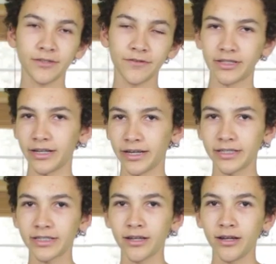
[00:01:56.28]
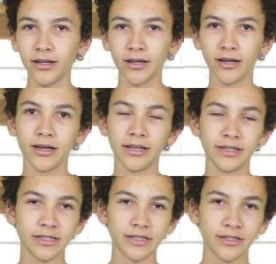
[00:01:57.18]
so it's a nice
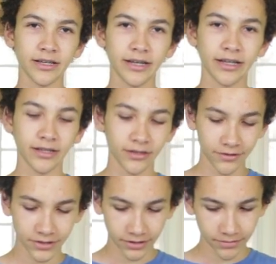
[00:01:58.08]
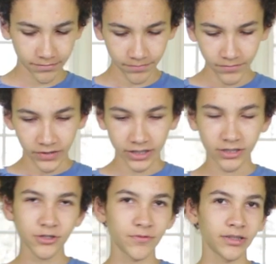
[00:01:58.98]
addition to any enclosure.
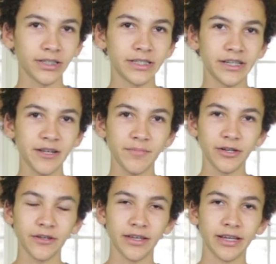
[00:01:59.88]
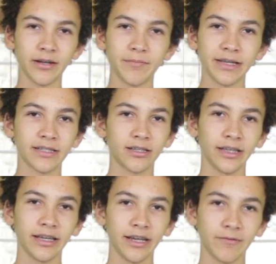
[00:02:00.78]
It's also really cheap and you can get it
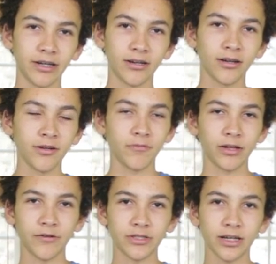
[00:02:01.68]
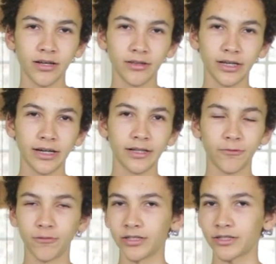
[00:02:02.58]
basically anywhere, whether it's online
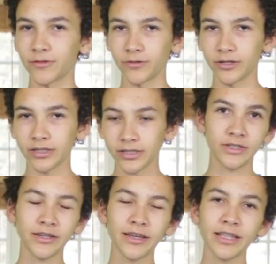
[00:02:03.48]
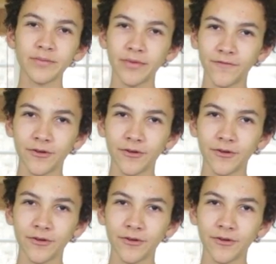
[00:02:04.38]
or in stores. So yeah, that's my